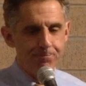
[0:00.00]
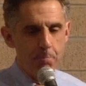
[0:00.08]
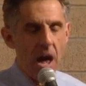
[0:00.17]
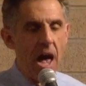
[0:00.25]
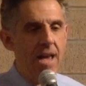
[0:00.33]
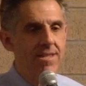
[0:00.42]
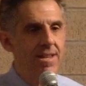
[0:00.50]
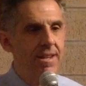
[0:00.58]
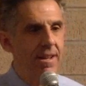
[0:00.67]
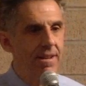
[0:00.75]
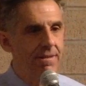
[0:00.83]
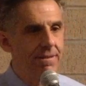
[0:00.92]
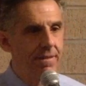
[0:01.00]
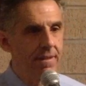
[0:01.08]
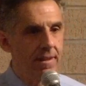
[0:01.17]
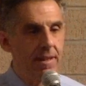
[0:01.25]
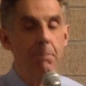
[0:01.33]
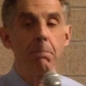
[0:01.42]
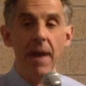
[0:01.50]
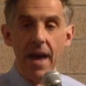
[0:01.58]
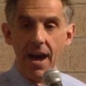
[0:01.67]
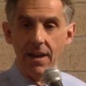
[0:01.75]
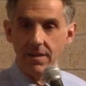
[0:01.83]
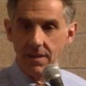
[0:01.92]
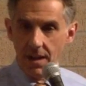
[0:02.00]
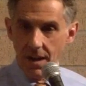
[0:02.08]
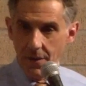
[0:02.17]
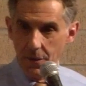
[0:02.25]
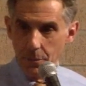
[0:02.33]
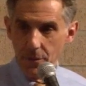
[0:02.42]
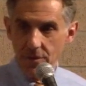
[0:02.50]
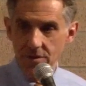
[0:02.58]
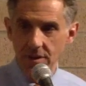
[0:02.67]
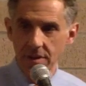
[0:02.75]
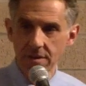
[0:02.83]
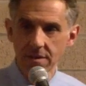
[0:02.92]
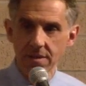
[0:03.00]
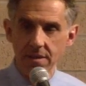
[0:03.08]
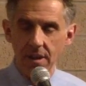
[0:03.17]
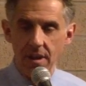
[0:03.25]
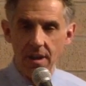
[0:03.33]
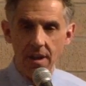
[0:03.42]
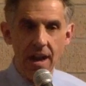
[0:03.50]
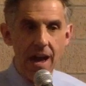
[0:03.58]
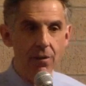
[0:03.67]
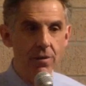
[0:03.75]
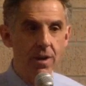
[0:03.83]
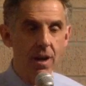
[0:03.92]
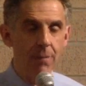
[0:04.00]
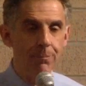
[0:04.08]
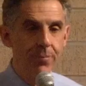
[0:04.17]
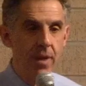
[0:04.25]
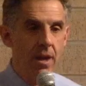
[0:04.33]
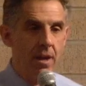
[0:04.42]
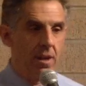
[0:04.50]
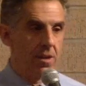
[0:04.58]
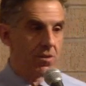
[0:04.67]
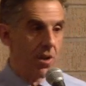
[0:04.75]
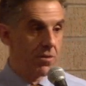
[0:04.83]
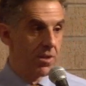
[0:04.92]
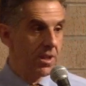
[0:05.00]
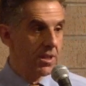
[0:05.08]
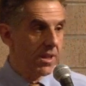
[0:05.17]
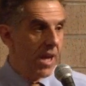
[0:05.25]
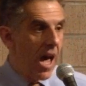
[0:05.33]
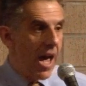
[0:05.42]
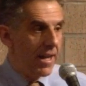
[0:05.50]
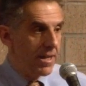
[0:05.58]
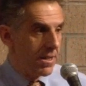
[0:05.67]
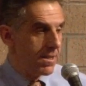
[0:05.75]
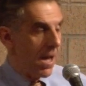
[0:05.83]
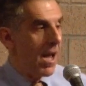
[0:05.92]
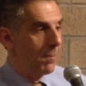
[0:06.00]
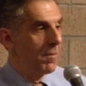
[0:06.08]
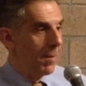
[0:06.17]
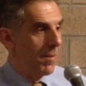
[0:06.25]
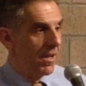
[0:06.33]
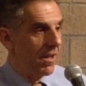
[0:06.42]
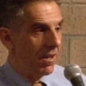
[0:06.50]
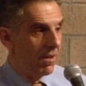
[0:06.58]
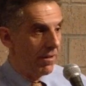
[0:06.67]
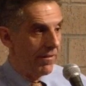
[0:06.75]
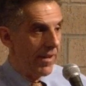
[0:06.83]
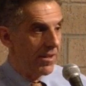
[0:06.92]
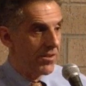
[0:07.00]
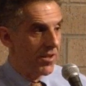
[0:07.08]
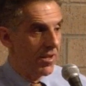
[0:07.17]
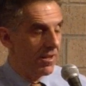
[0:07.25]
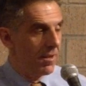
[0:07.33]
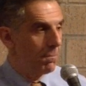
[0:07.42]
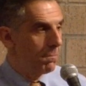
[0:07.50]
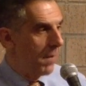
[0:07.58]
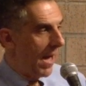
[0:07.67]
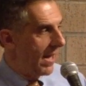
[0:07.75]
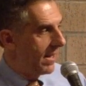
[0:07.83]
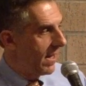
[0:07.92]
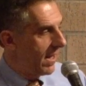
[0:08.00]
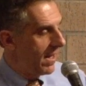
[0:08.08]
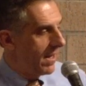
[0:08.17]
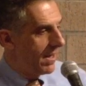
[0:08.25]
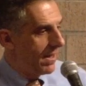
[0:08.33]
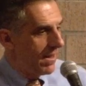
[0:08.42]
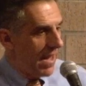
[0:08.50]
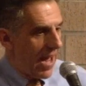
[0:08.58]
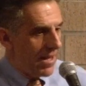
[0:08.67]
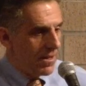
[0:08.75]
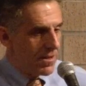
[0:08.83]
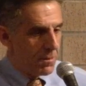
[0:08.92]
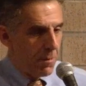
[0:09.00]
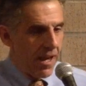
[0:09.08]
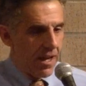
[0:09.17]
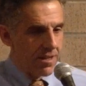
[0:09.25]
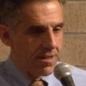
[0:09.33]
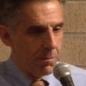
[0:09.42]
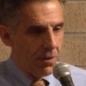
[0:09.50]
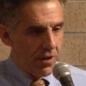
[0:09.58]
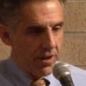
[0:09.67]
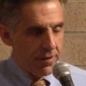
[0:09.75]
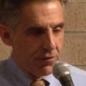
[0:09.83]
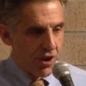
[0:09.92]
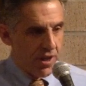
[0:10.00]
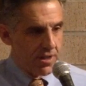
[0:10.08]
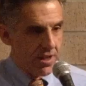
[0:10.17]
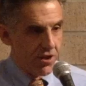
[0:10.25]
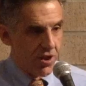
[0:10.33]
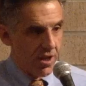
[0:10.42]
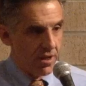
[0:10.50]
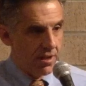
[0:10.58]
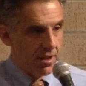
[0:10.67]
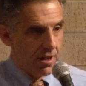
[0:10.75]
positive impact on the person's outcome. So CTI is a time-limited intervention, but that spans the period of transition.